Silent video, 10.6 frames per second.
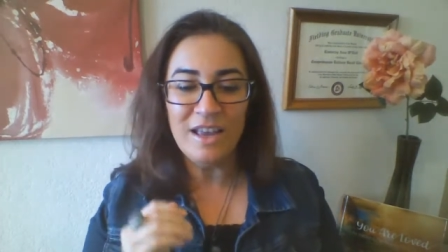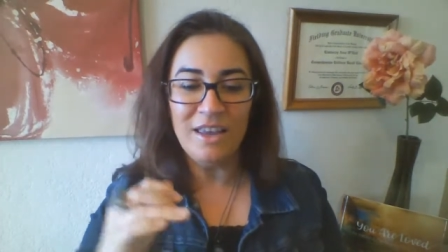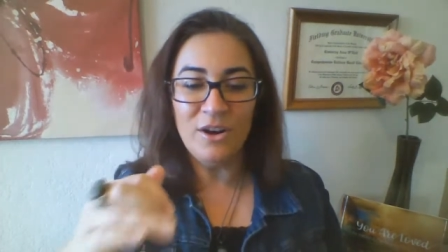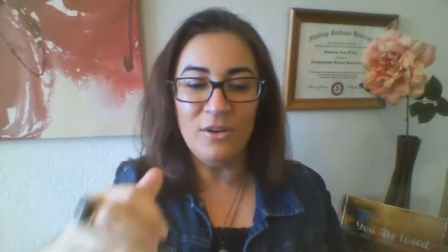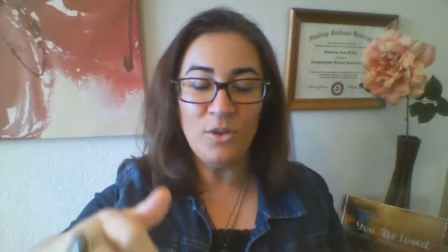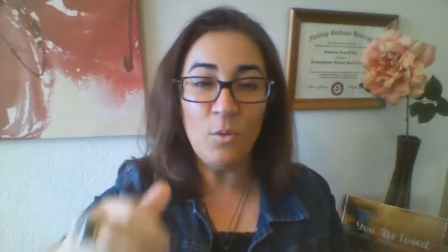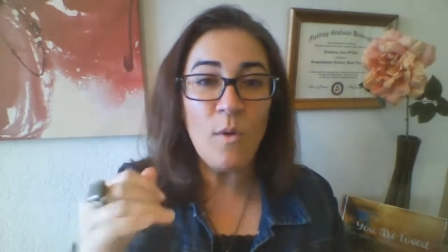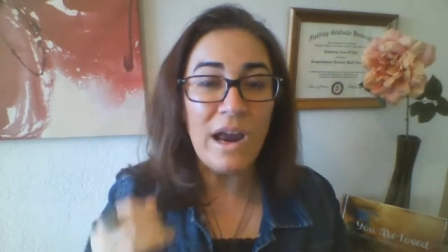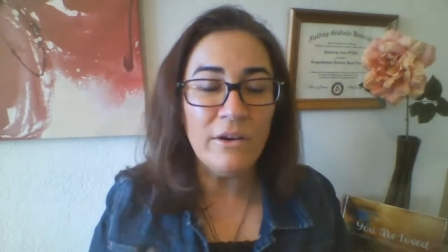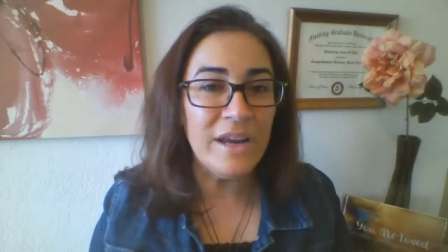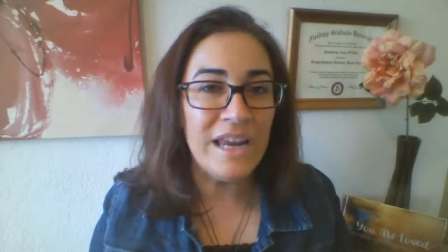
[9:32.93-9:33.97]
You know, the
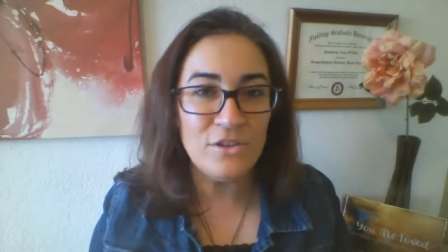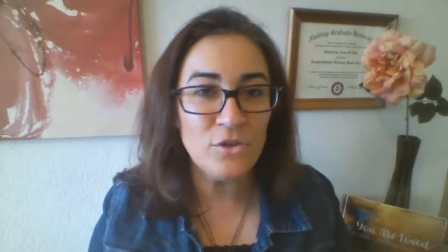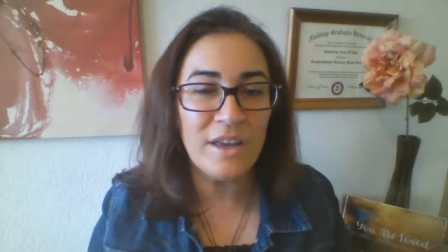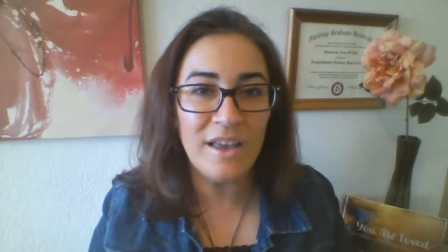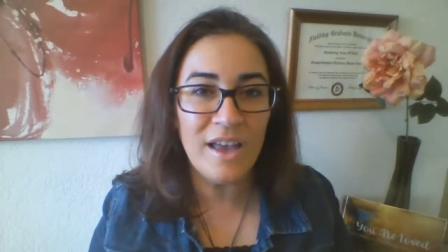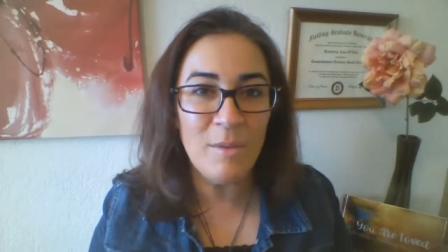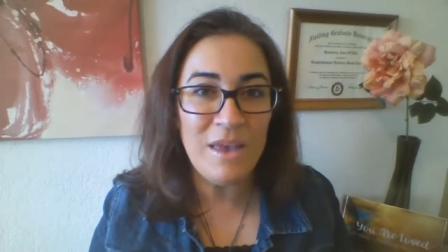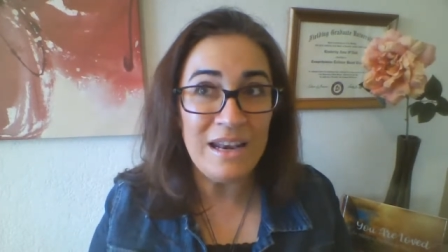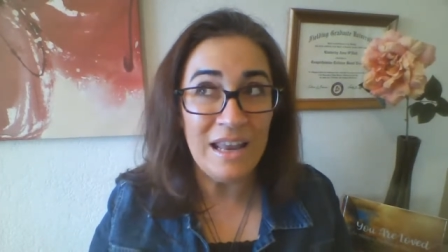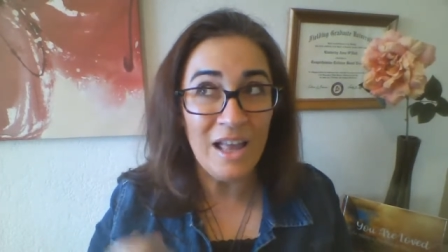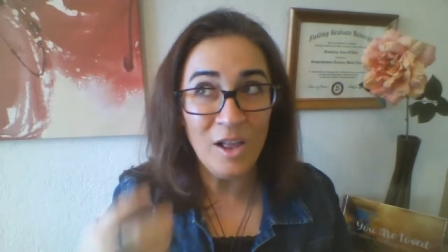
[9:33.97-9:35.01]
wiring angel can come in
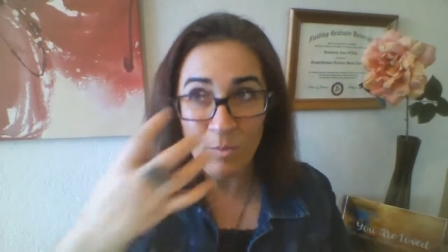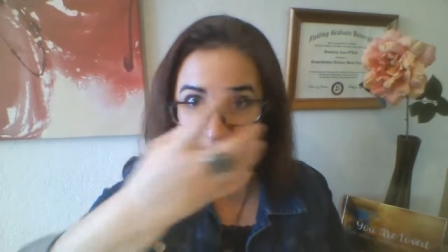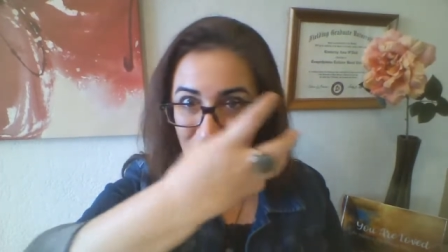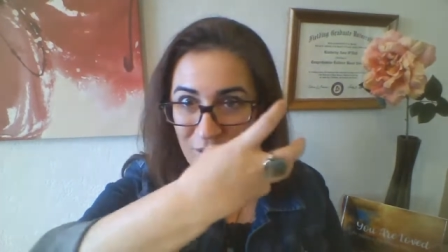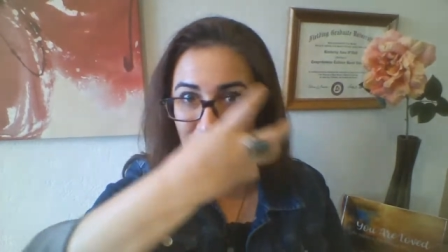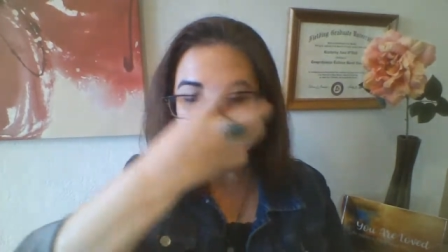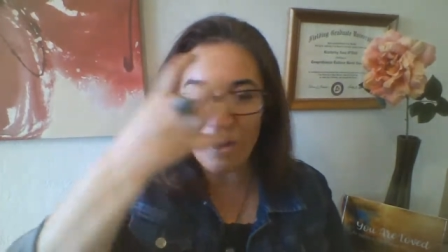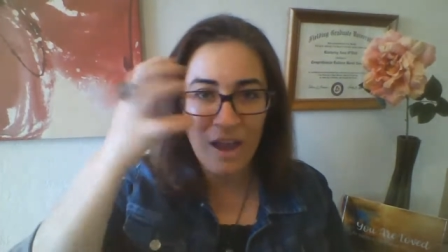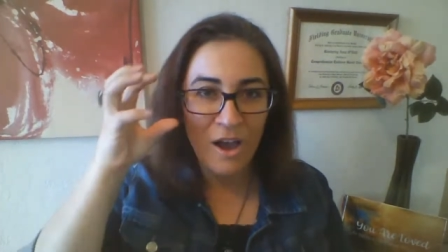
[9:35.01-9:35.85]
and help you,